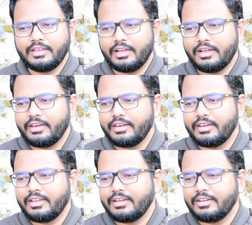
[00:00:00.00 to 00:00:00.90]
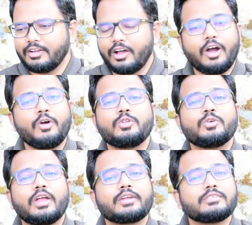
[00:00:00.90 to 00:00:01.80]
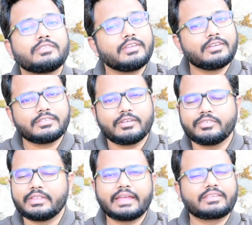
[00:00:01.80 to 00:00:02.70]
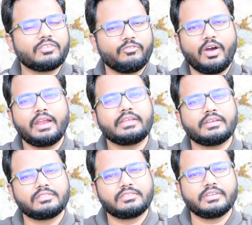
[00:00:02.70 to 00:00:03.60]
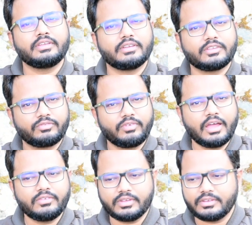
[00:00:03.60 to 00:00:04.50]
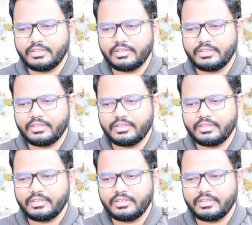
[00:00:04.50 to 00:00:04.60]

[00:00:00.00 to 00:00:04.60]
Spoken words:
And how do you like to see yourself in the next 1 year, 3 years, 5 years?